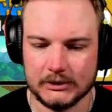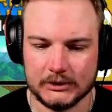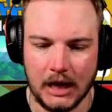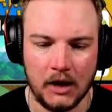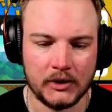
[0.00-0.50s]

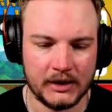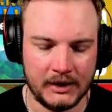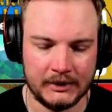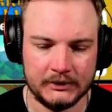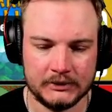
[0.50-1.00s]

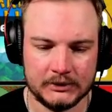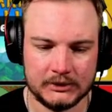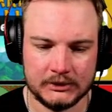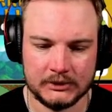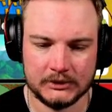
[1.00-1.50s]
Okay.
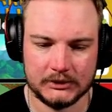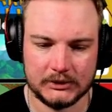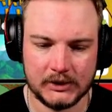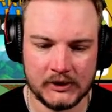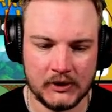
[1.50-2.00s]

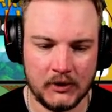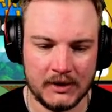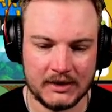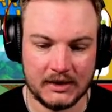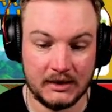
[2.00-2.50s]
So
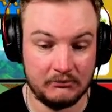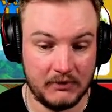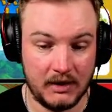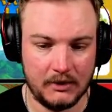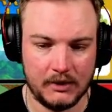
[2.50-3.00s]
it's
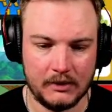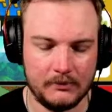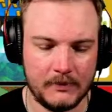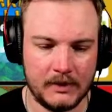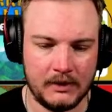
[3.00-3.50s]

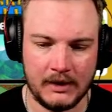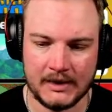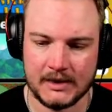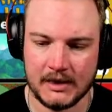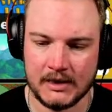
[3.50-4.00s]
less
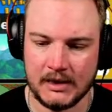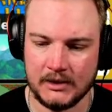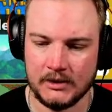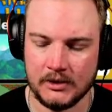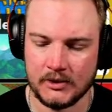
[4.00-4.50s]
than 10
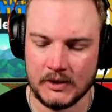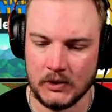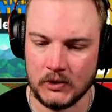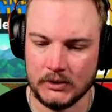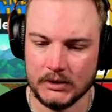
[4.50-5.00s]
years
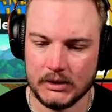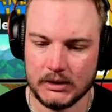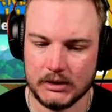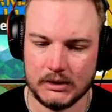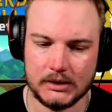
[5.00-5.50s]
old, as
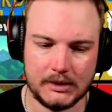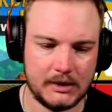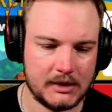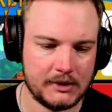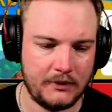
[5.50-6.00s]

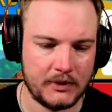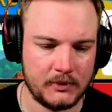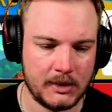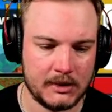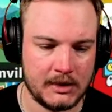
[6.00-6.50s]
far as we
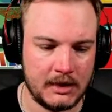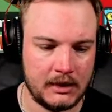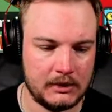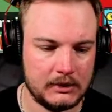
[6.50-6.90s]
can tell.